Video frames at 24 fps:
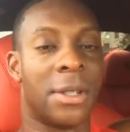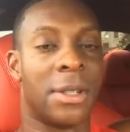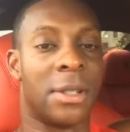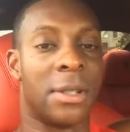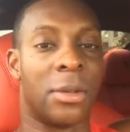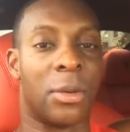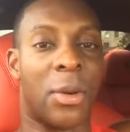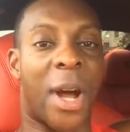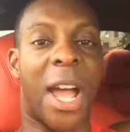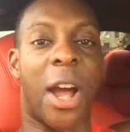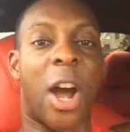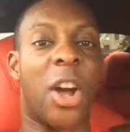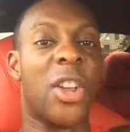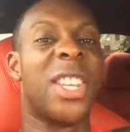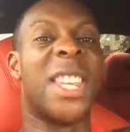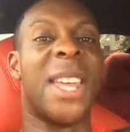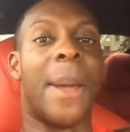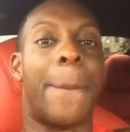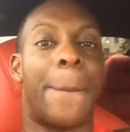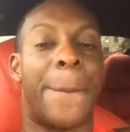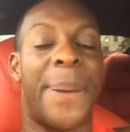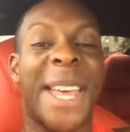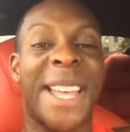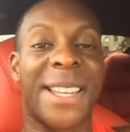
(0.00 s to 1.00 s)
Right? Or you get
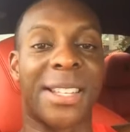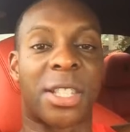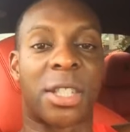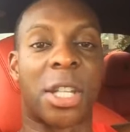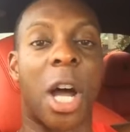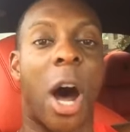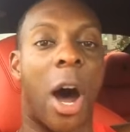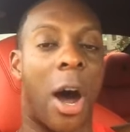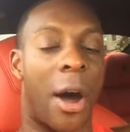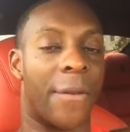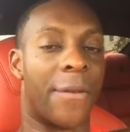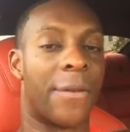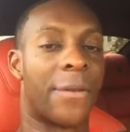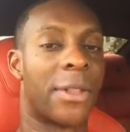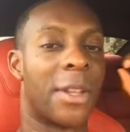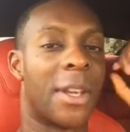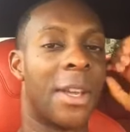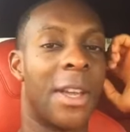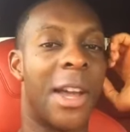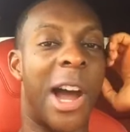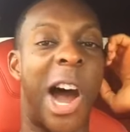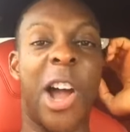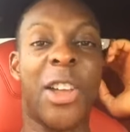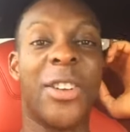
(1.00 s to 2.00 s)
pissed off?
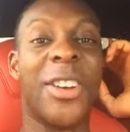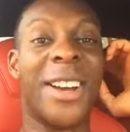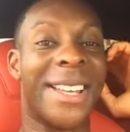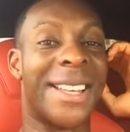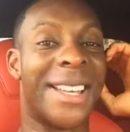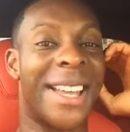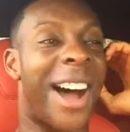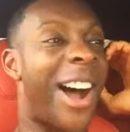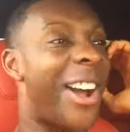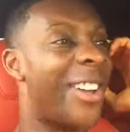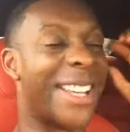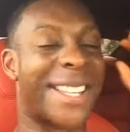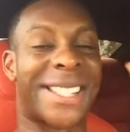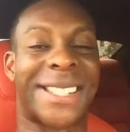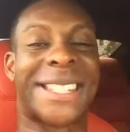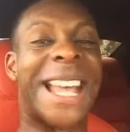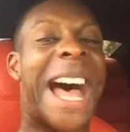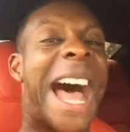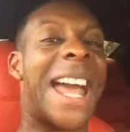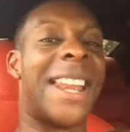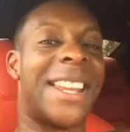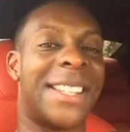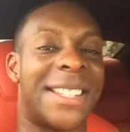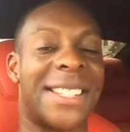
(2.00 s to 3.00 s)
Are you
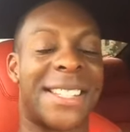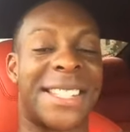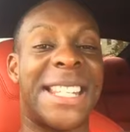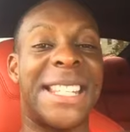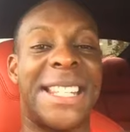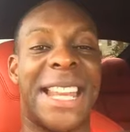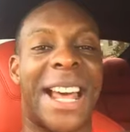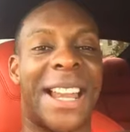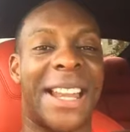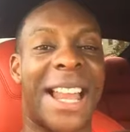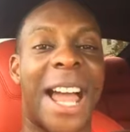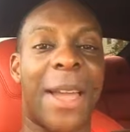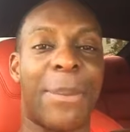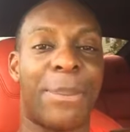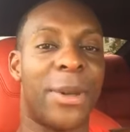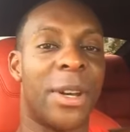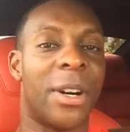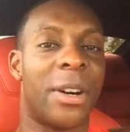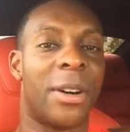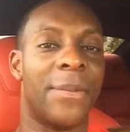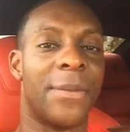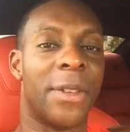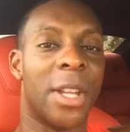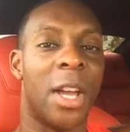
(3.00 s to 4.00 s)
excited to see that light
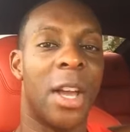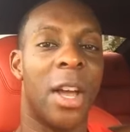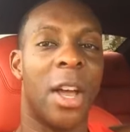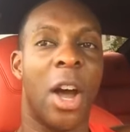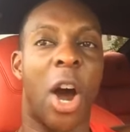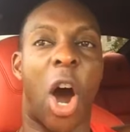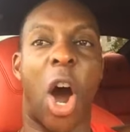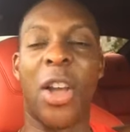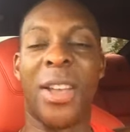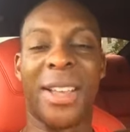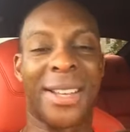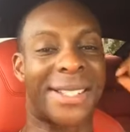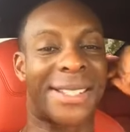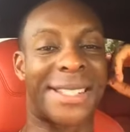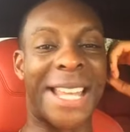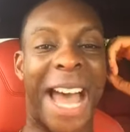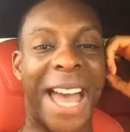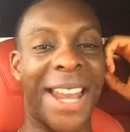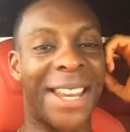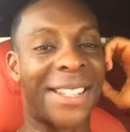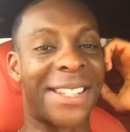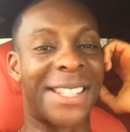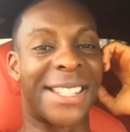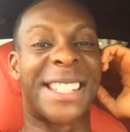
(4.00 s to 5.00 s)
bill? Are you
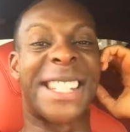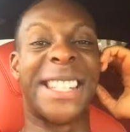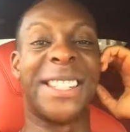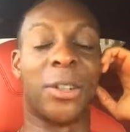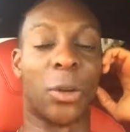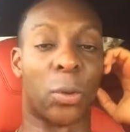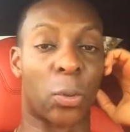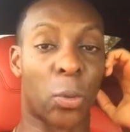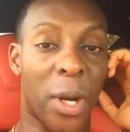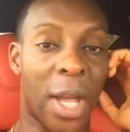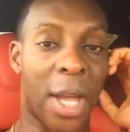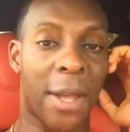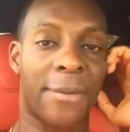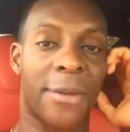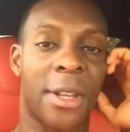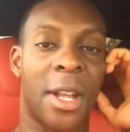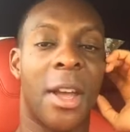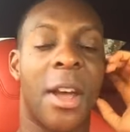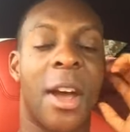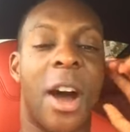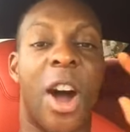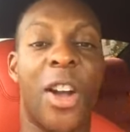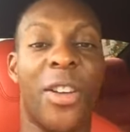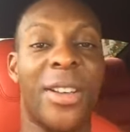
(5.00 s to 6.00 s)
excited to see the rent?
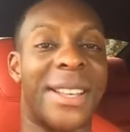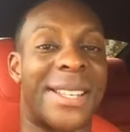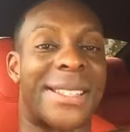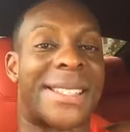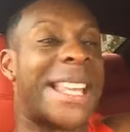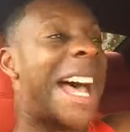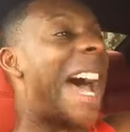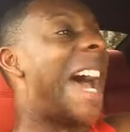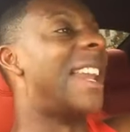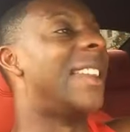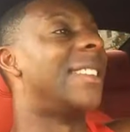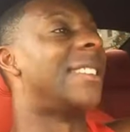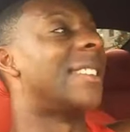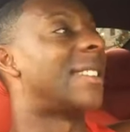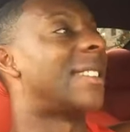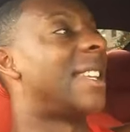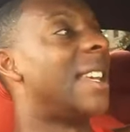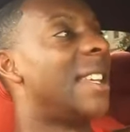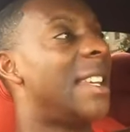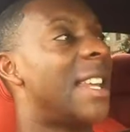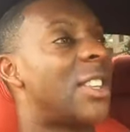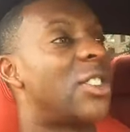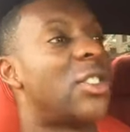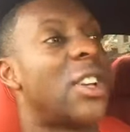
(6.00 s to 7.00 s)
Are you excited to see
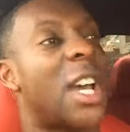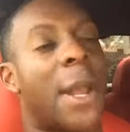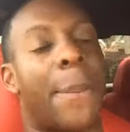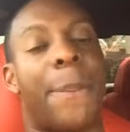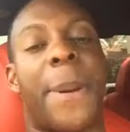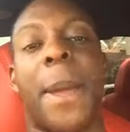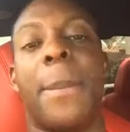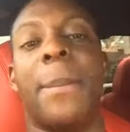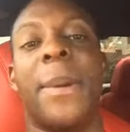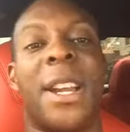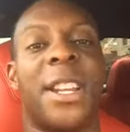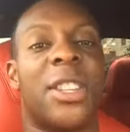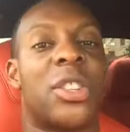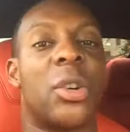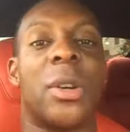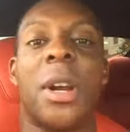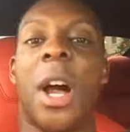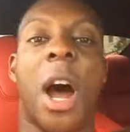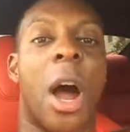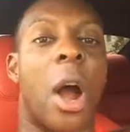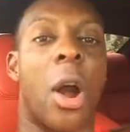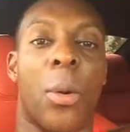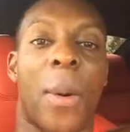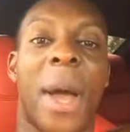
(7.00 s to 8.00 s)
that you got to pay money to the
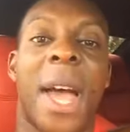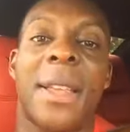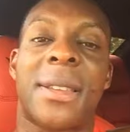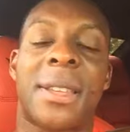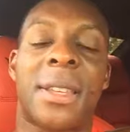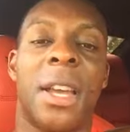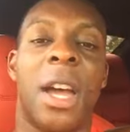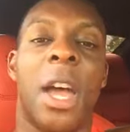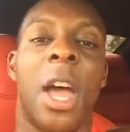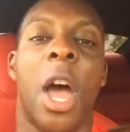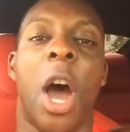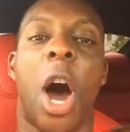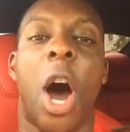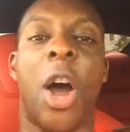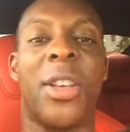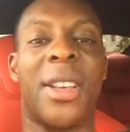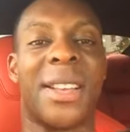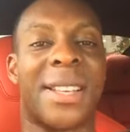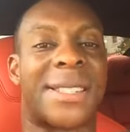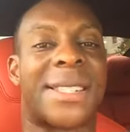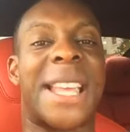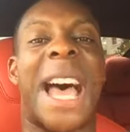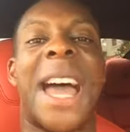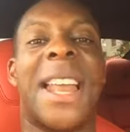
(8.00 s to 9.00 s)
IRS? Are you
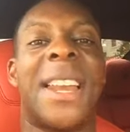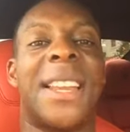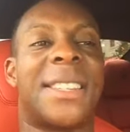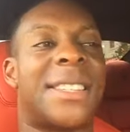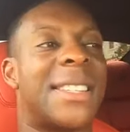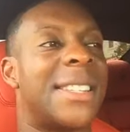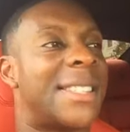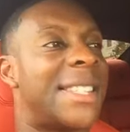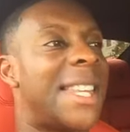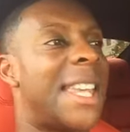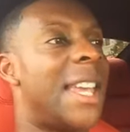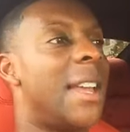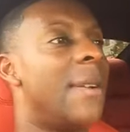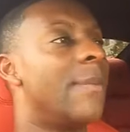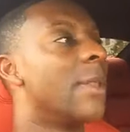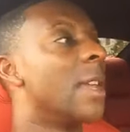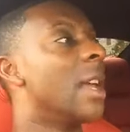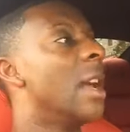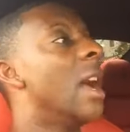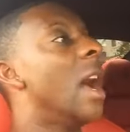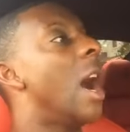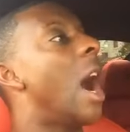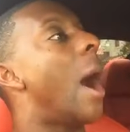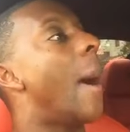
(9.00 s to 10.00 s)
excited to see
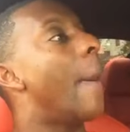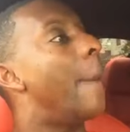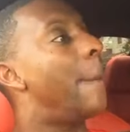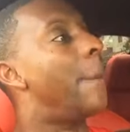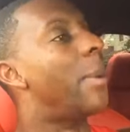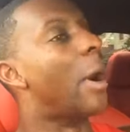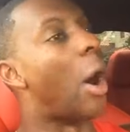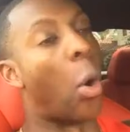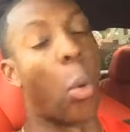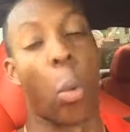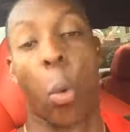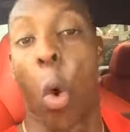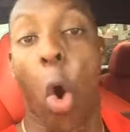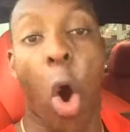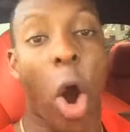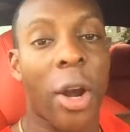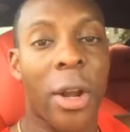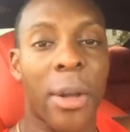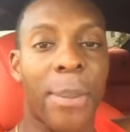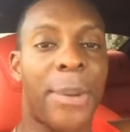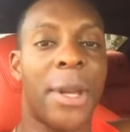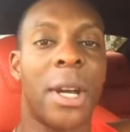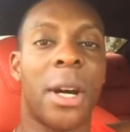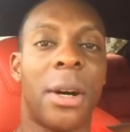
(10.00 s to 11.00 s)
a water
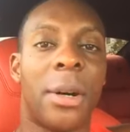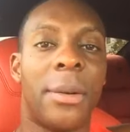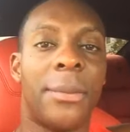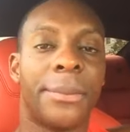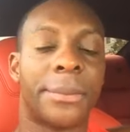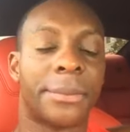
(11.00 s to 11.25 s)
bill?